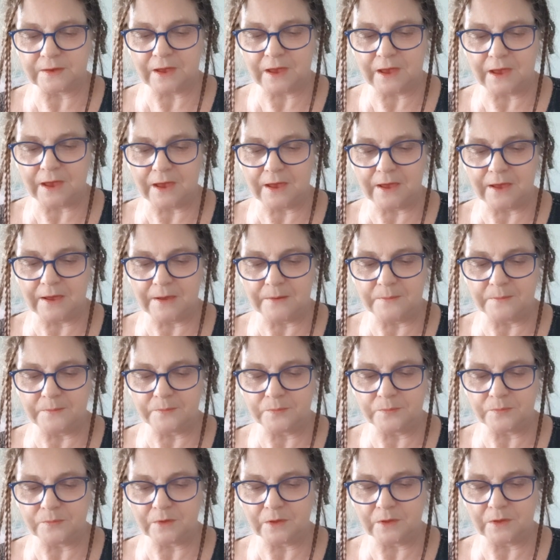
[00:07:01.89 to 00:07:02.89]
um,
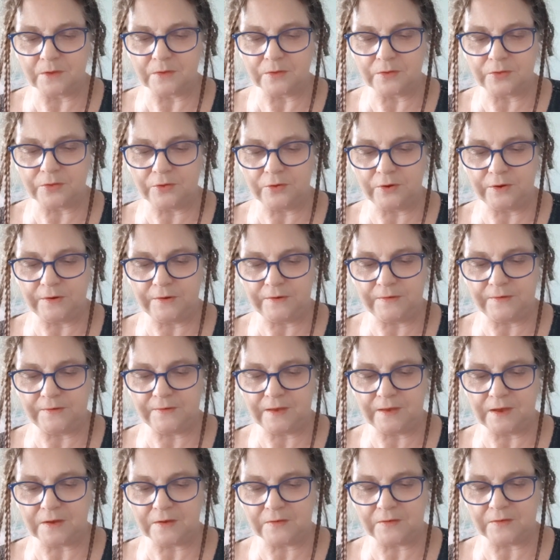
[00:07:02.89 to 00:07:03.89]

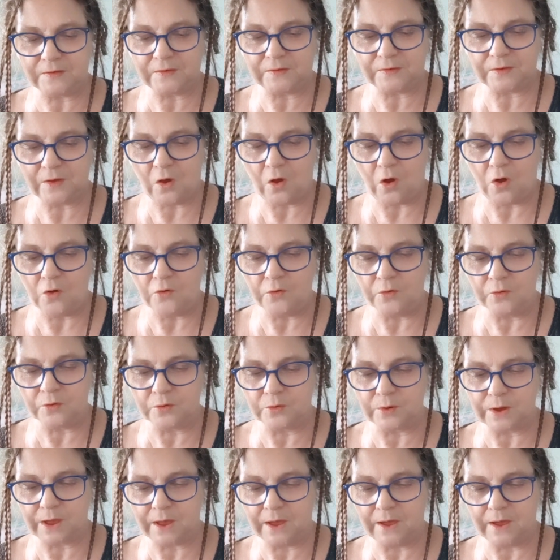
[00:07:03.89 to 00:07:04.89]
36
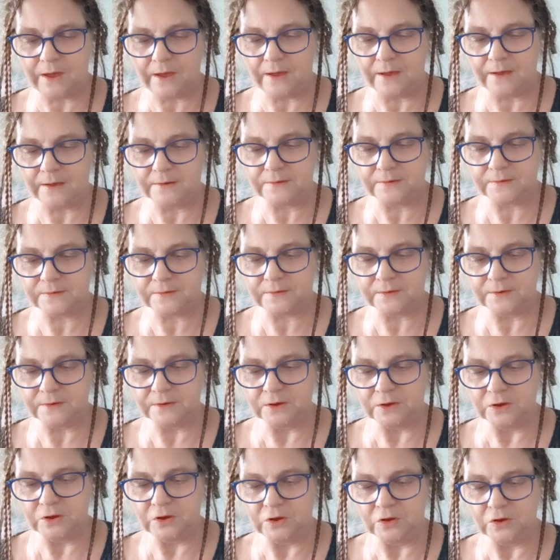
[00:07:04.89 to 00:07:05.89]
oracle cards
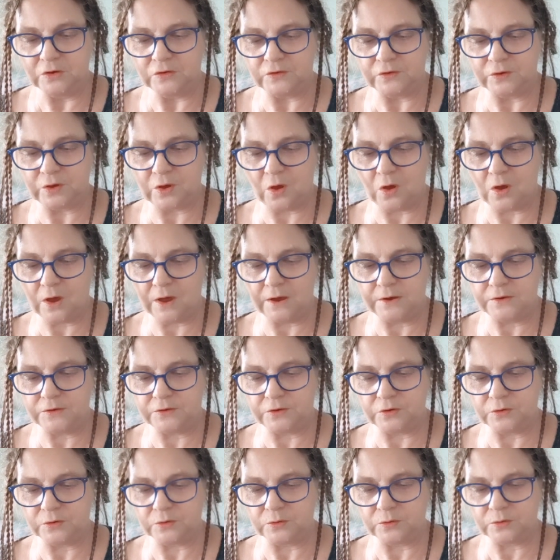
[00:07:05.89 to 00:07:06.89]
to guide
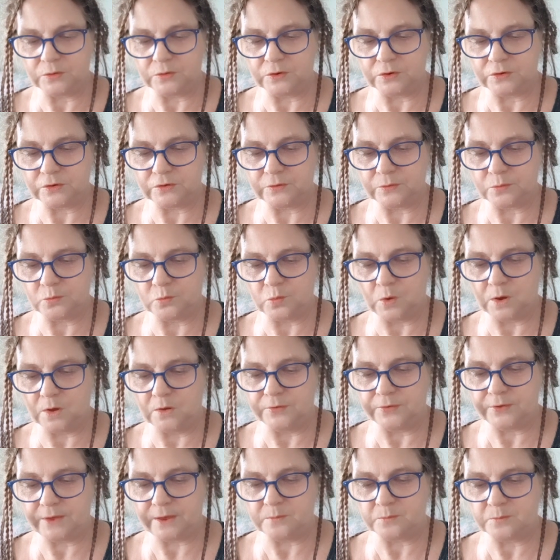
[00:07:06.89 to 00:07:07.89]
you to
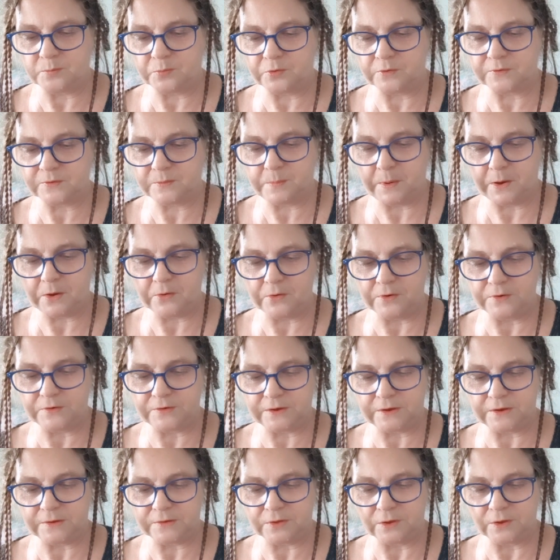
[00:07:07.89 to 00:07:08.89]
wealth and
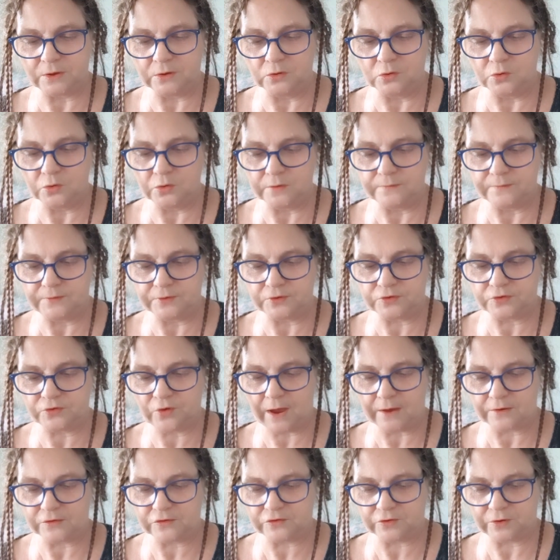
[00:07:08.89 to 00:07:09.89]
prosperity, the law of
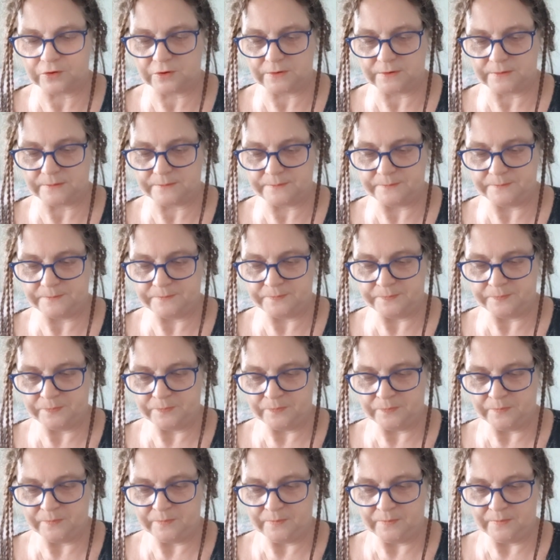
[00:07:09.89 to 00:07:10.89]
attraction.
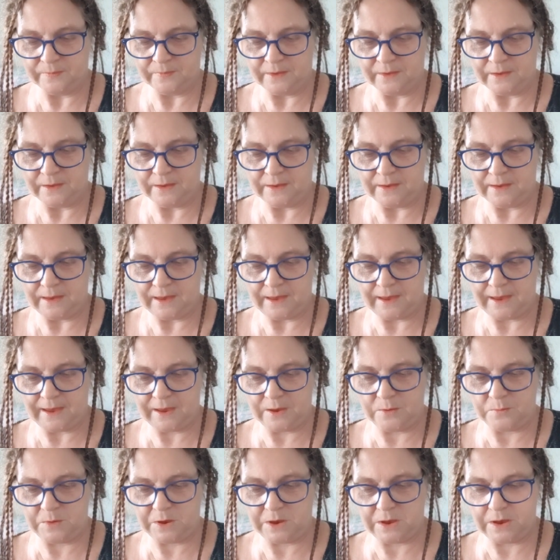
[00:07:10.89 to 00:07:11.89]

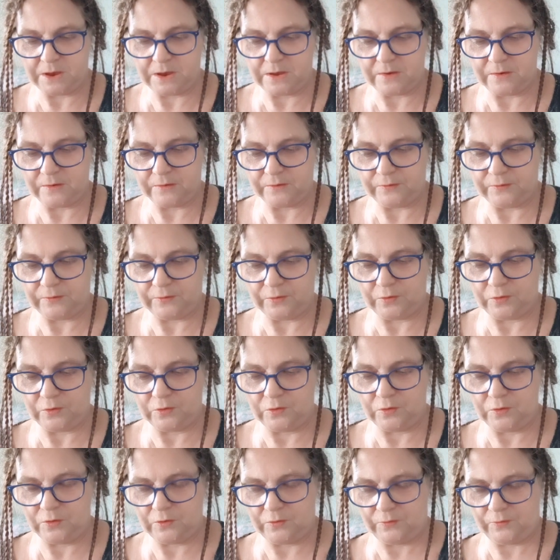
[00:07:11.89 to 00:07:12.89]
Amy
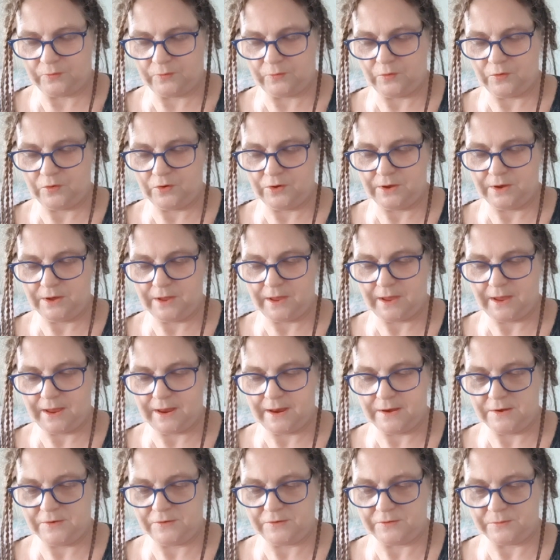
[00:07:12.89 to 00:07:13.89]
Zerner
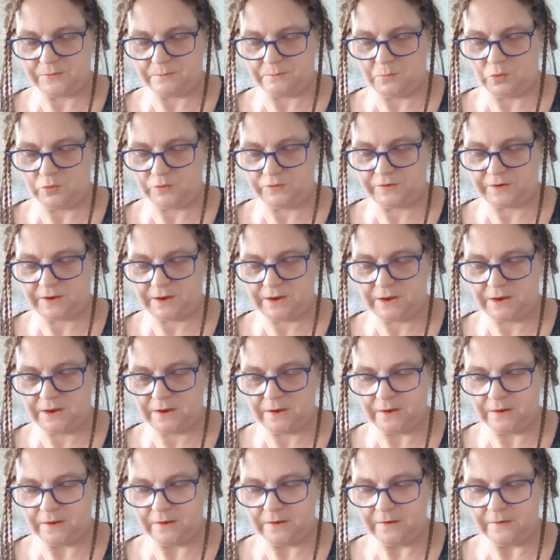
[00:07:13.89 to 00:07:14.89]
and Monte
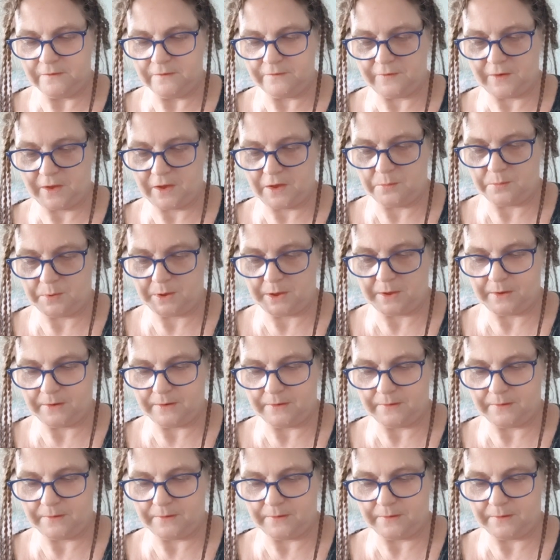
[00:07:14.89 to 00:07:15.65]
Farber.